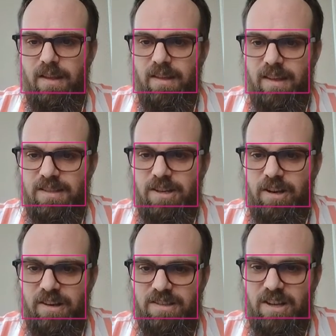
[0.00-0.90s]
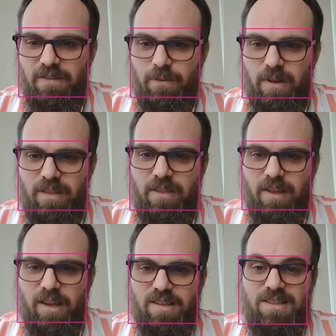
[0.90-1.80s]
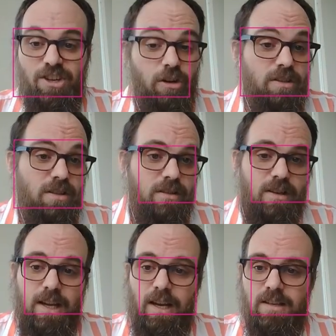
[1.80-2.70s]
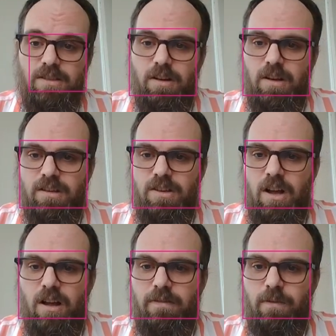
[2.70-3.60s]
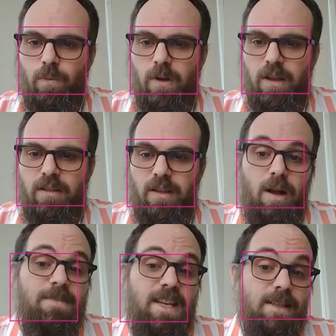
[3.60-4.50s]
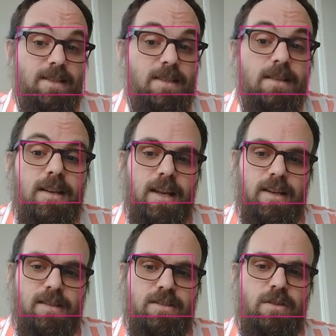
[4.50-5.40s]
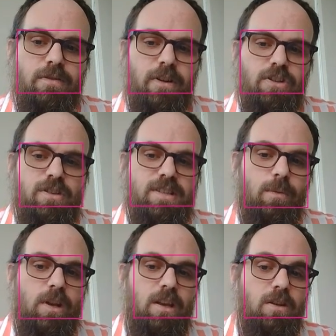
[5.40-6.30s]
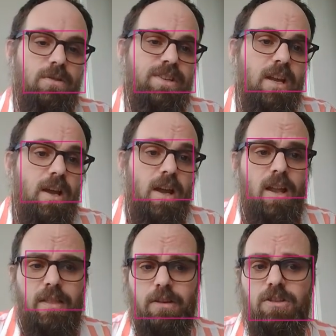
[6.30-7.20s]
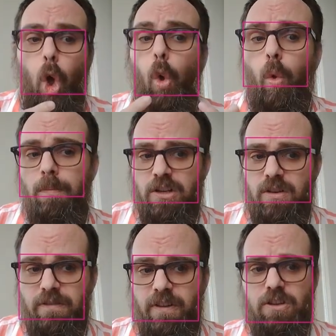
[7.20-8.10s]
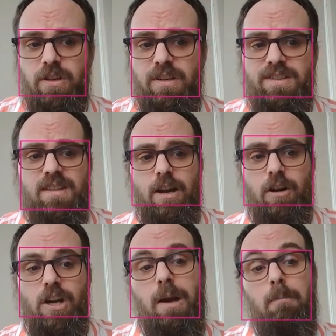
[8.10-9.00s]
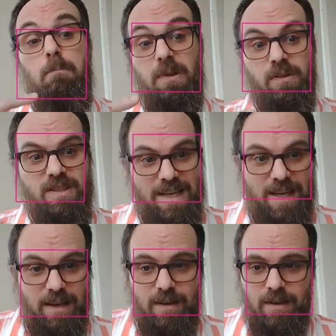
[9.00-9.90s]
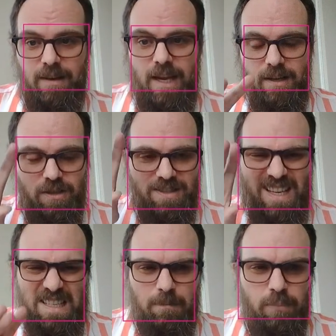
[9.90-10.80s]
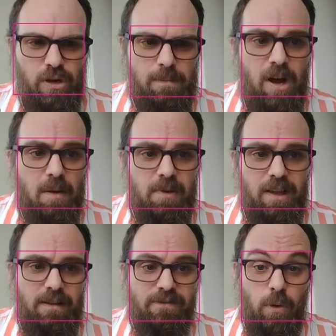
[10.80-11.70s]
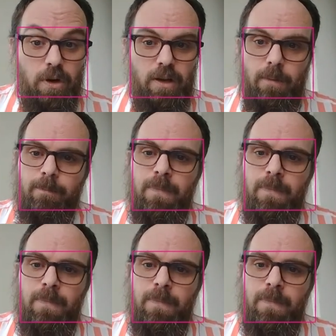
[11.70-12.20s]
It started us off with start, and it started us off with update as two functions that we can use. There's a whole bunch of functions that are kind of built in that it just doesn't pre-populate for you.